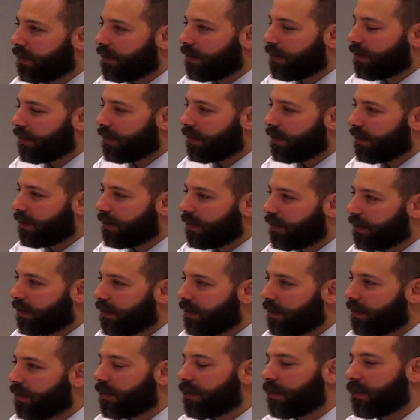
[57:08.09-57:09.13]
they quietly
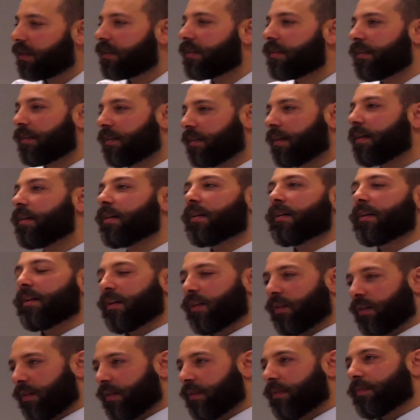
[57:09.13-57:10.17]
patched some kind of
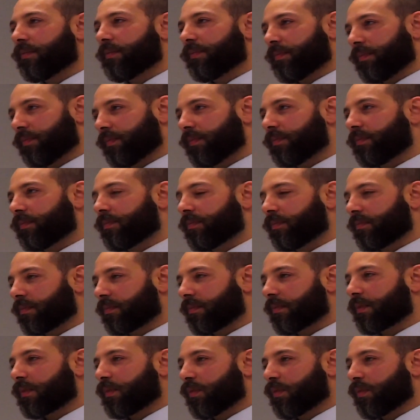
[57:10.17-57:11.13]
double spend issue.